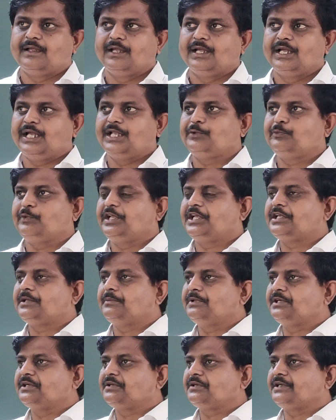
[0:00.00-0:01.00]
And we come
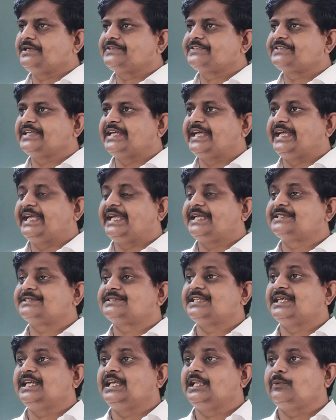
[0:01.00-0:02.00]
across
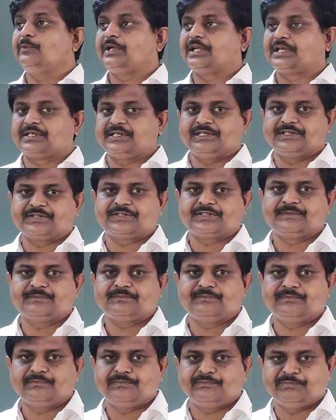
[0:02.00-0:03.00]
axial vectors.
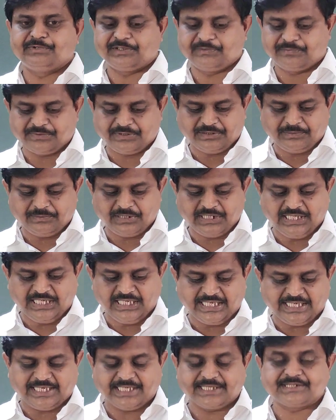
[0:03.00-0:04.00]

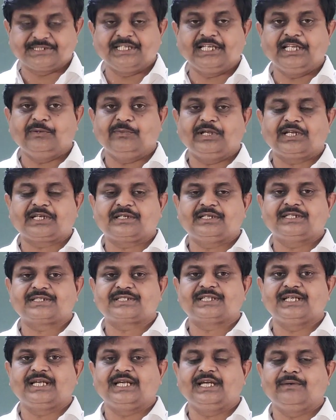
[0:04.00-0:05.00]
Preferably axial
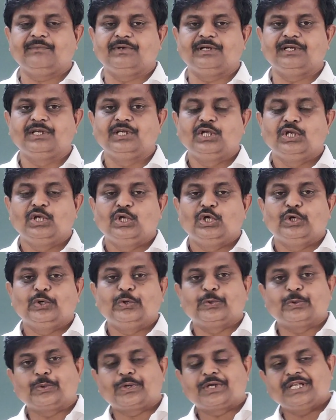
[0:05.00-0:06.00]
vectors have a
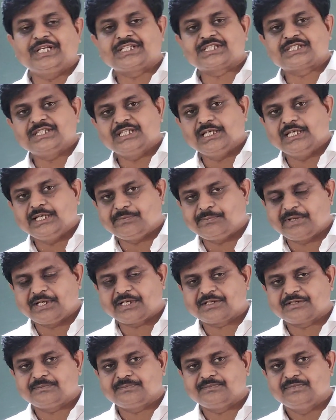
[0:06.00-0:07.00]
rotational
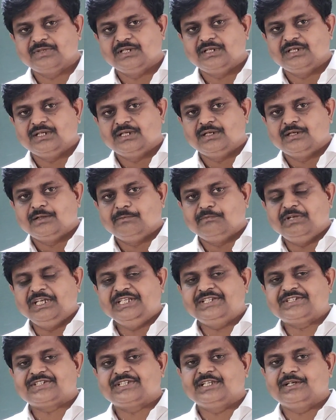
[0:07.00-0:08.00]
effect.
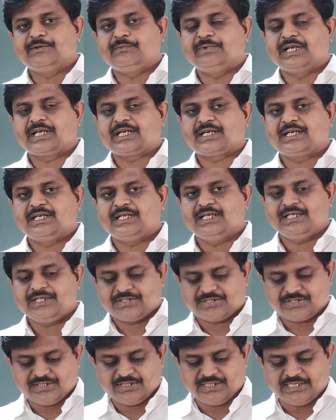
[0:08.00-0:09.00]
Means the
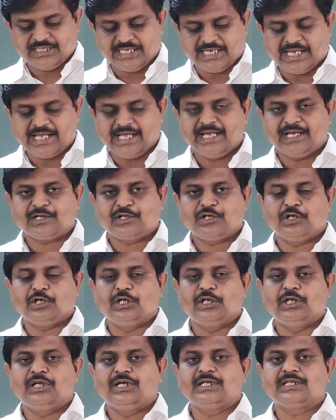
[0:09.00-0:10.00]
vectors they act
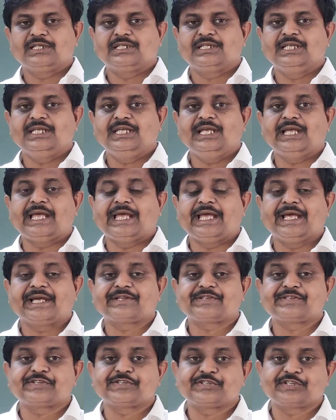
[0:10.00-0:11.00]
along the
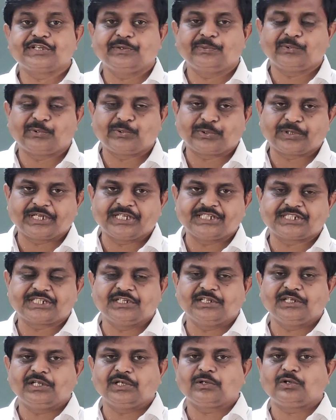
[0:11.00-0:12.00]
axis of rotation
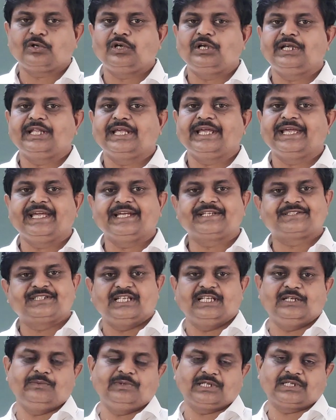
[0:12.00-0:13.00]
are called
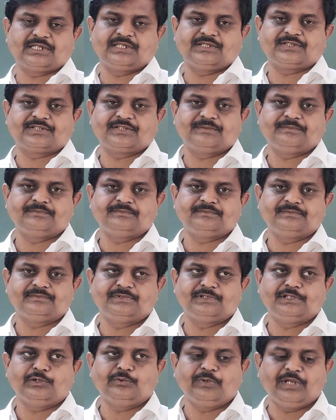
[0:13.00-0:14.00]
axial vectors.
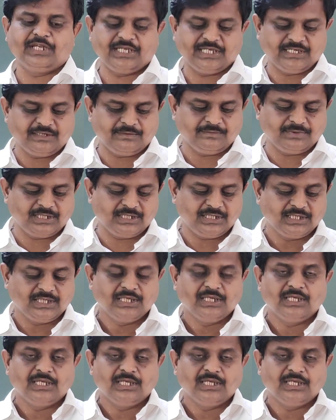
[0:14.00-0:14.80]
Now we have